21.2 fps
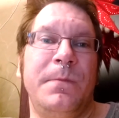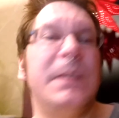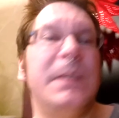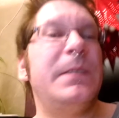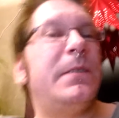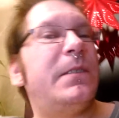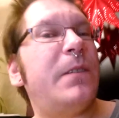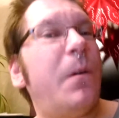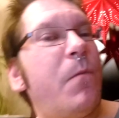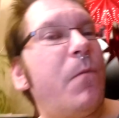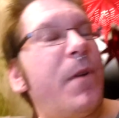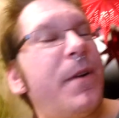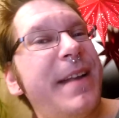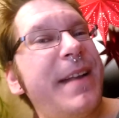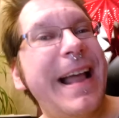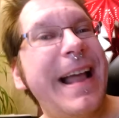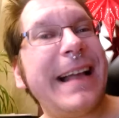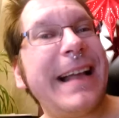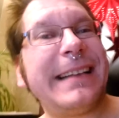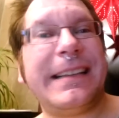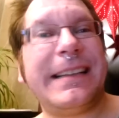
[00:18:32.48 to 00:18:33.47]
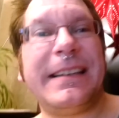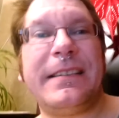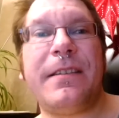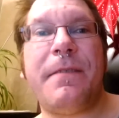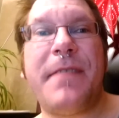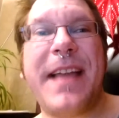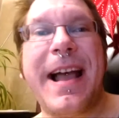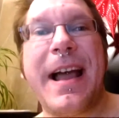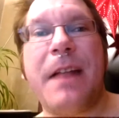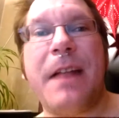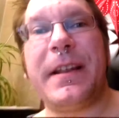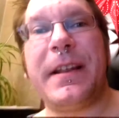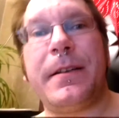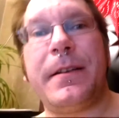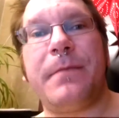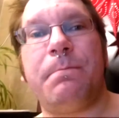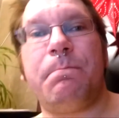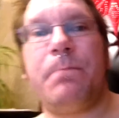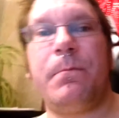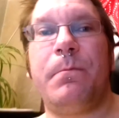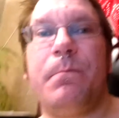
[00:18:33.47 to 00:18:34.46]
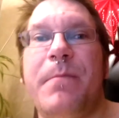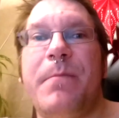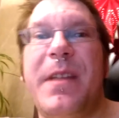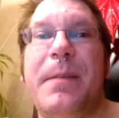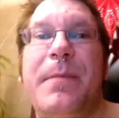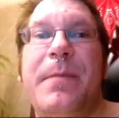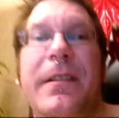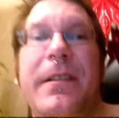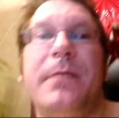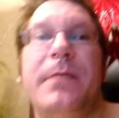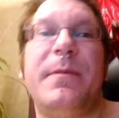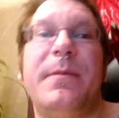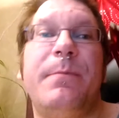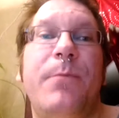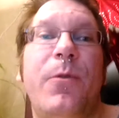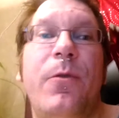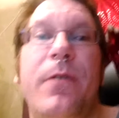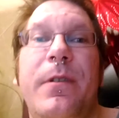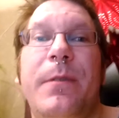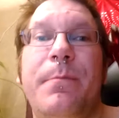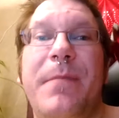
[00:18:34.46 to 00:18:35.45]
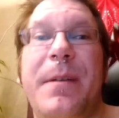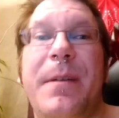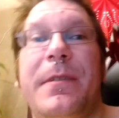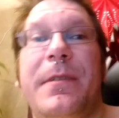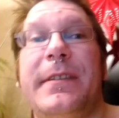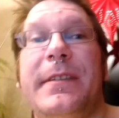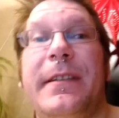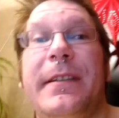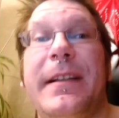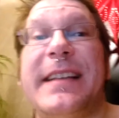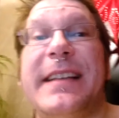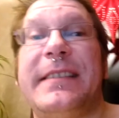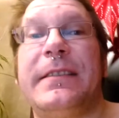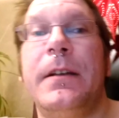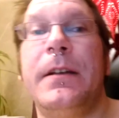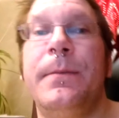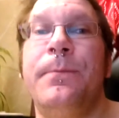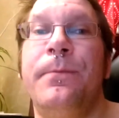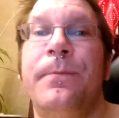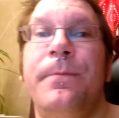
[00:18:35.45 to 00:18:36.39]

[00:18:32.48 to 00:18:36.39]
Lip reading: Somewhere in the excess of that. I mean, maybe a little bit more, maybe a little less.